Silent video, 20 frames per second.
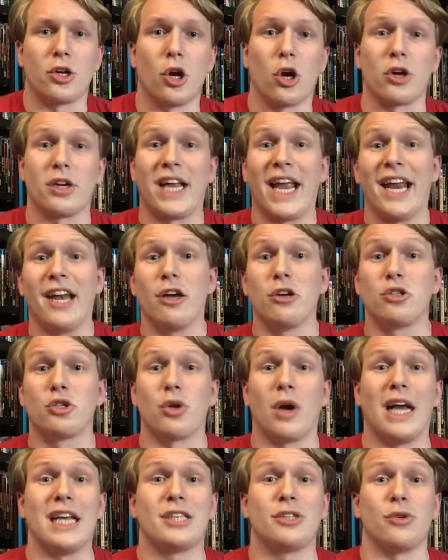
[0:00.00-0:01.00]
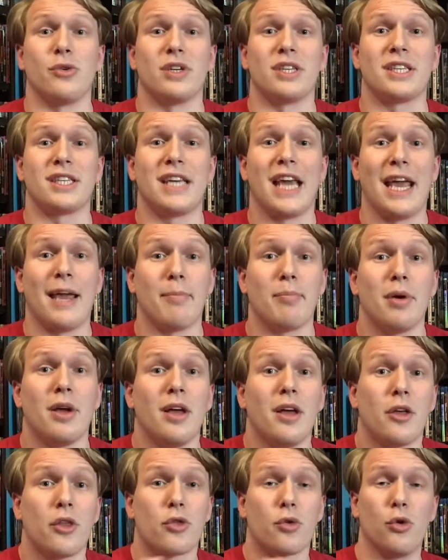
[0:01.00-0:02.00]
Gargano tries to escape
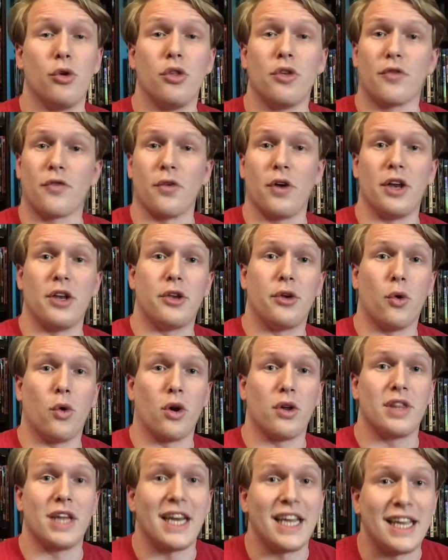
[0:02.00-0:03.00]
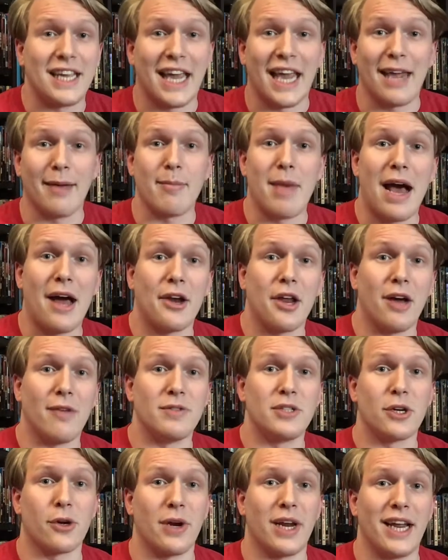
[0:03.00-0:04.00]
through the front door that he came out
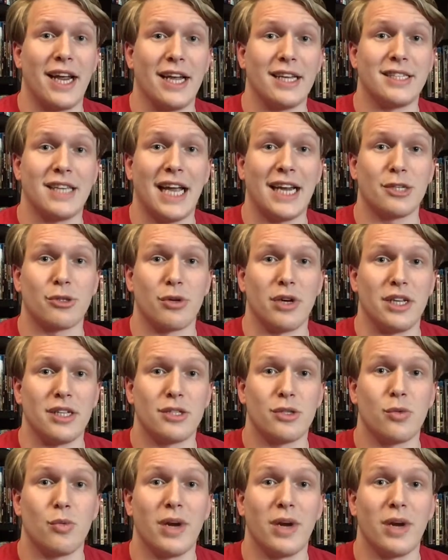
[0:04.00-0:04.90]
of during his entrance,